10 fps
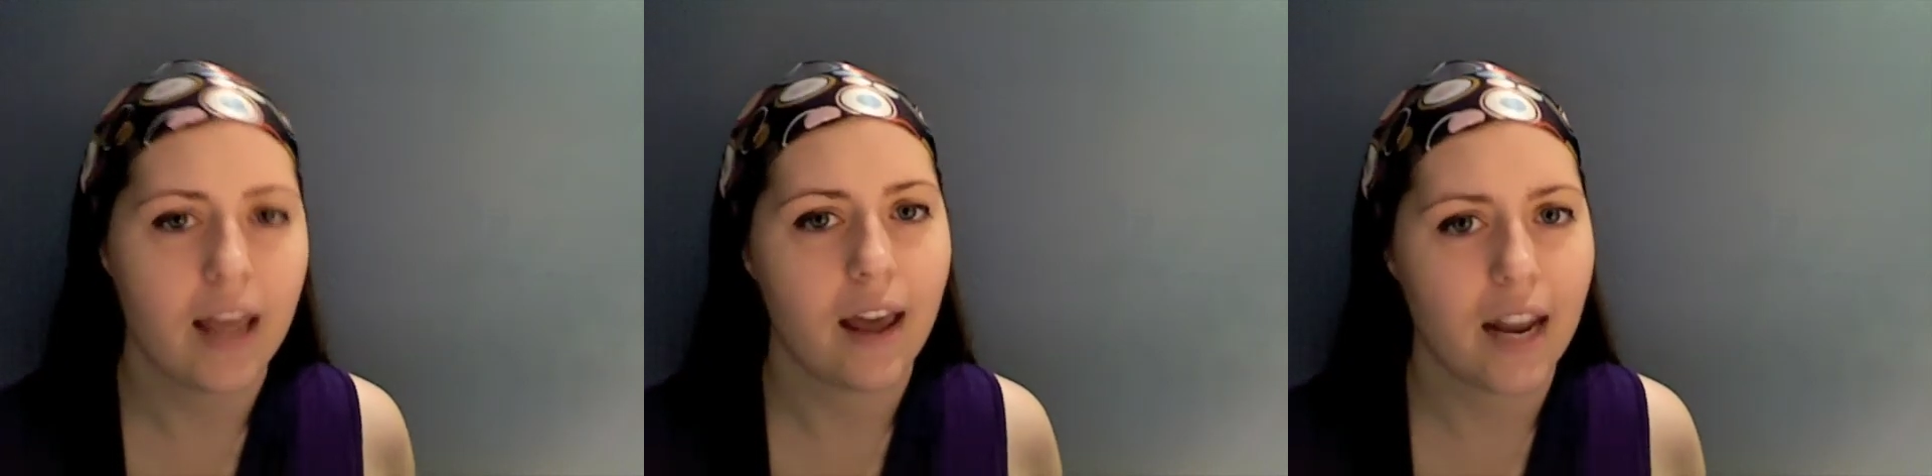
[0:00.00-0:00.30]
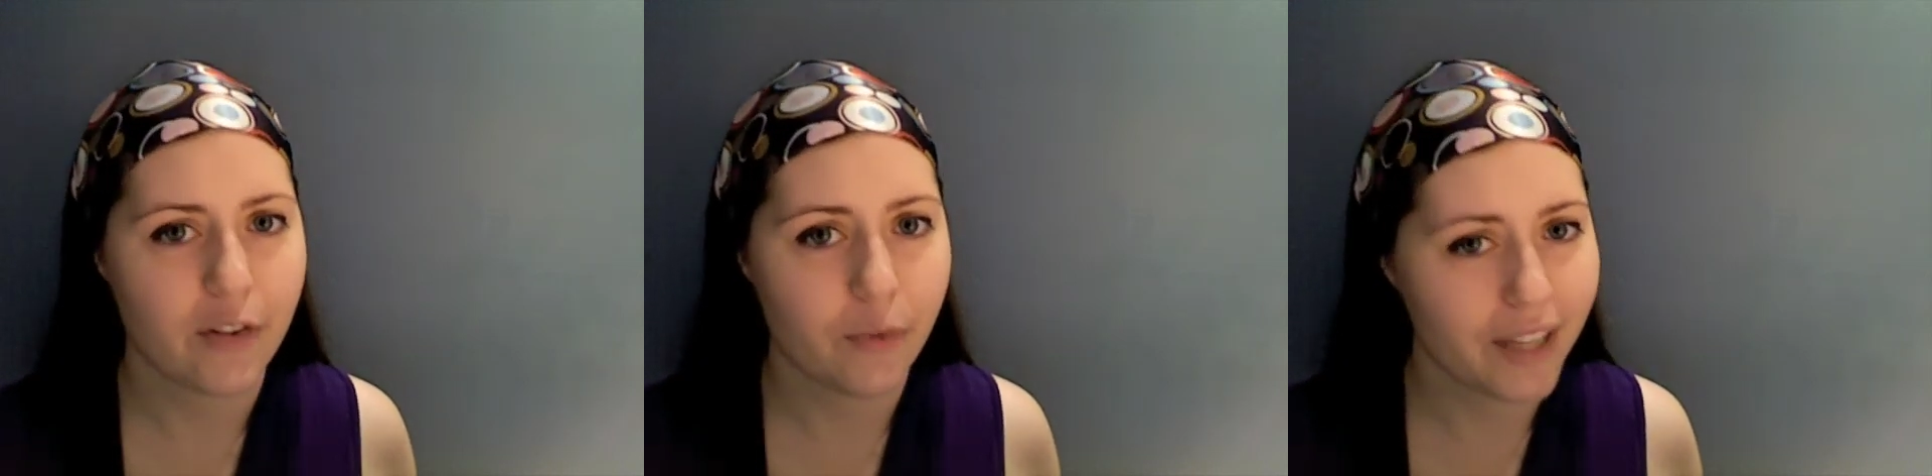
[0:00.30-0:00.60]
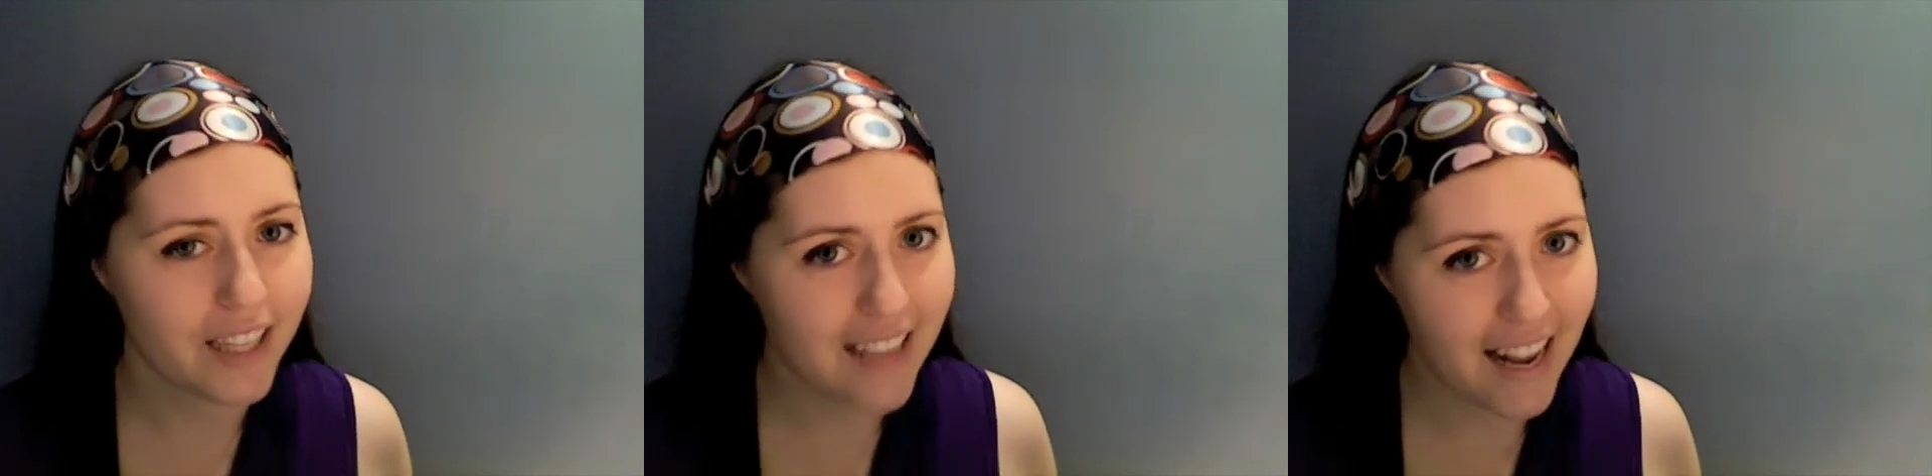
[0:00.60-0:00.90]
and everyone
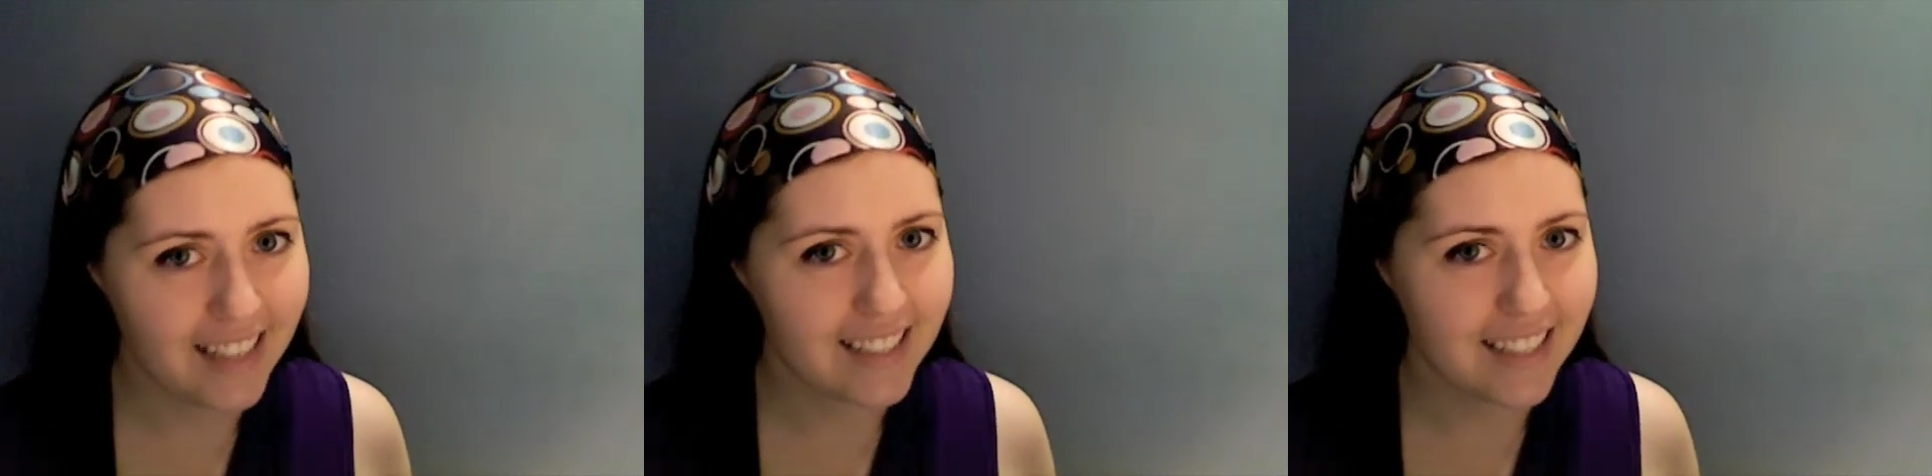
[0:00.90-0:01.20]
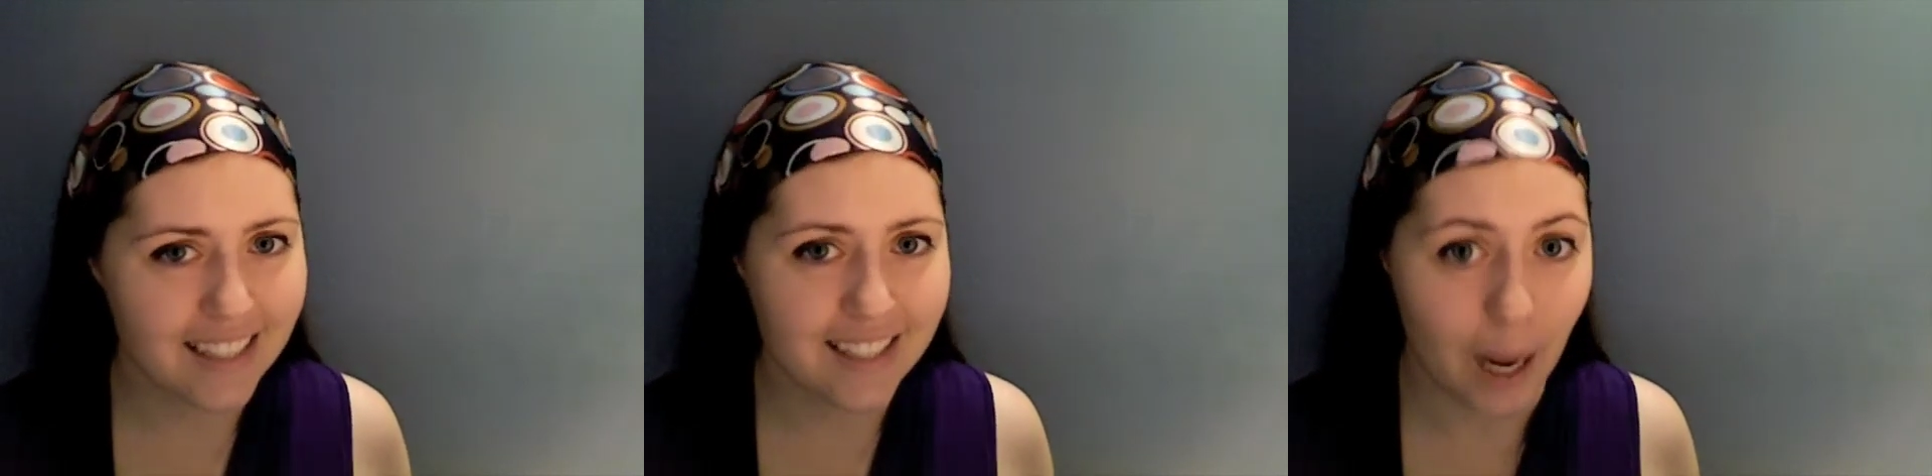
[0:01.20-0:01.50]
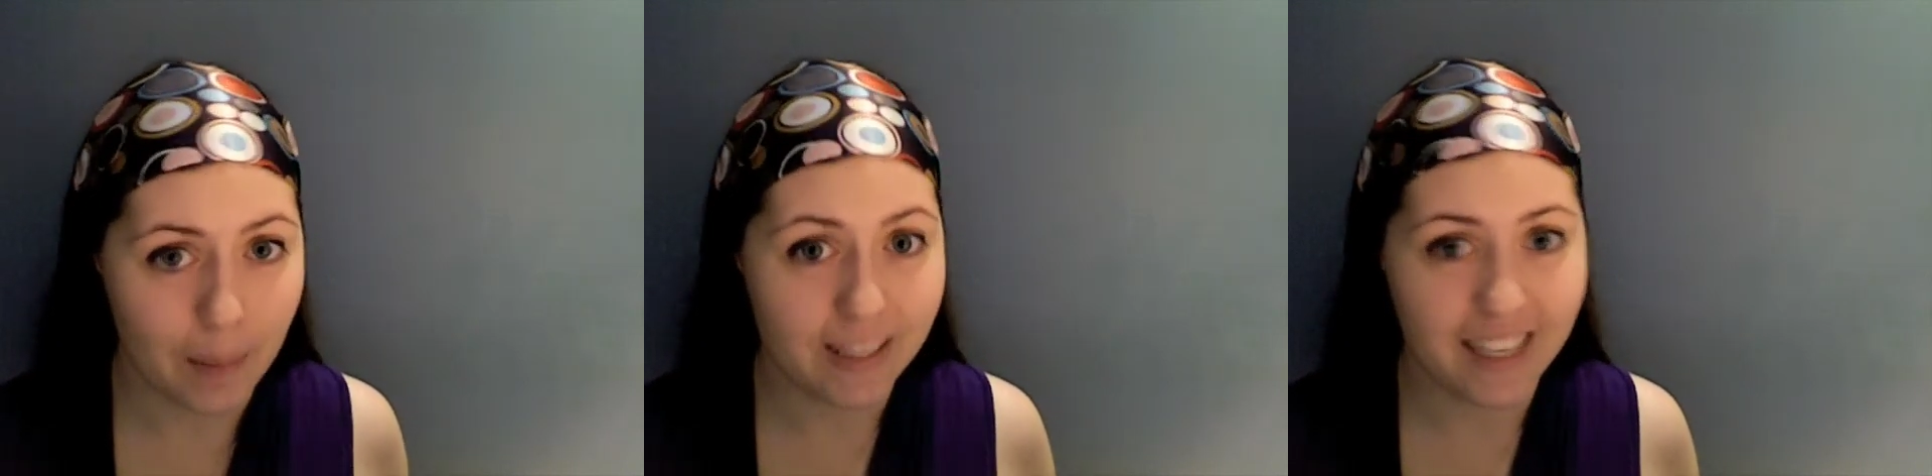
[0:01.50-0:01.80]
that's getting sick
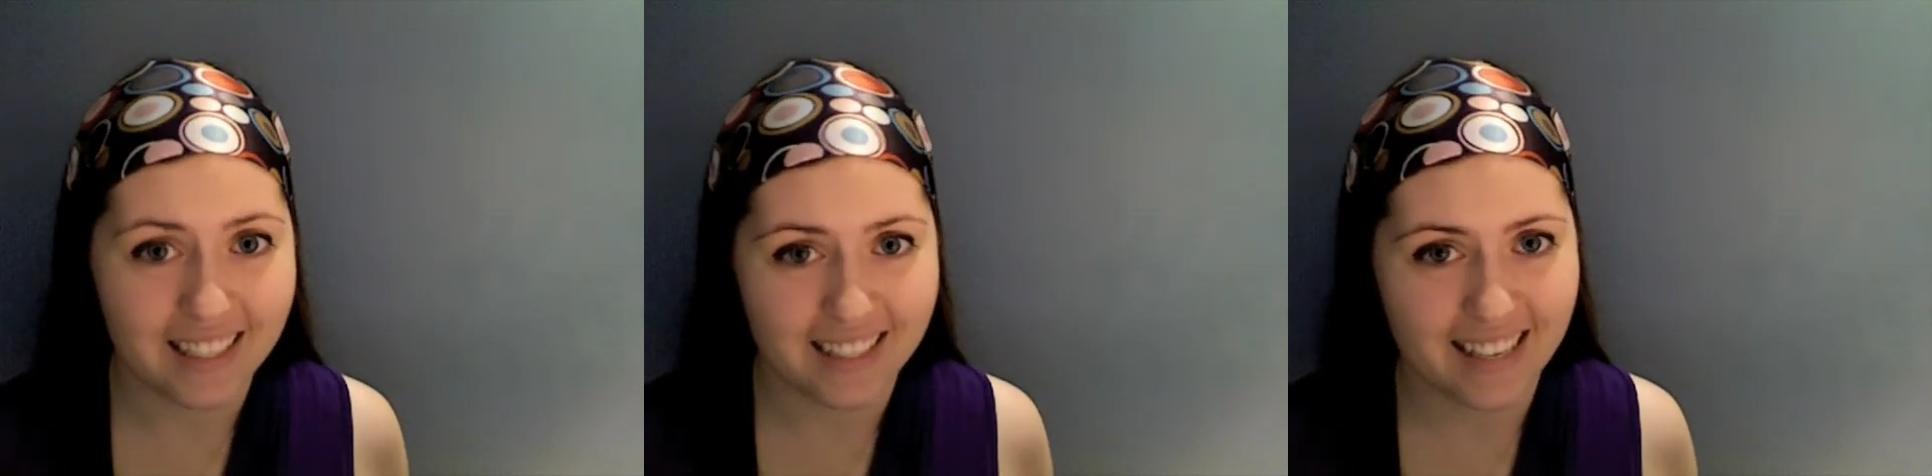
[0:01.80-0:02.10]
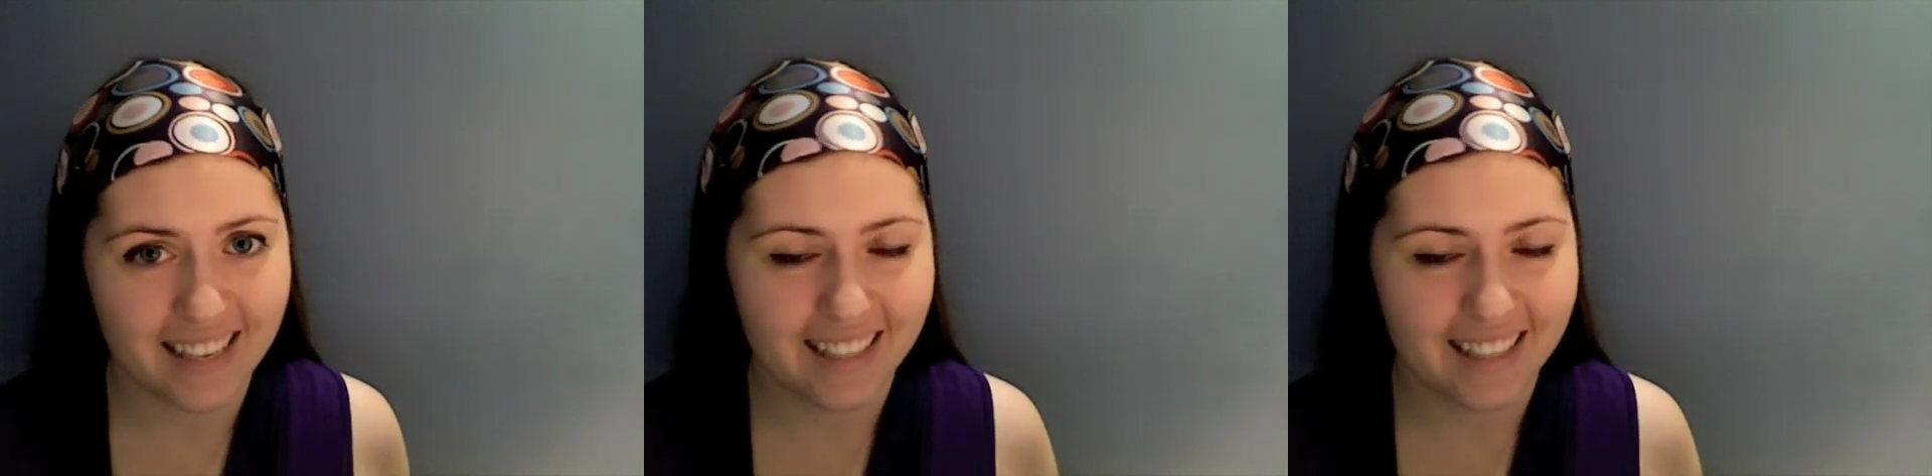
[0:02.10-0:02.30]
stops getting sick,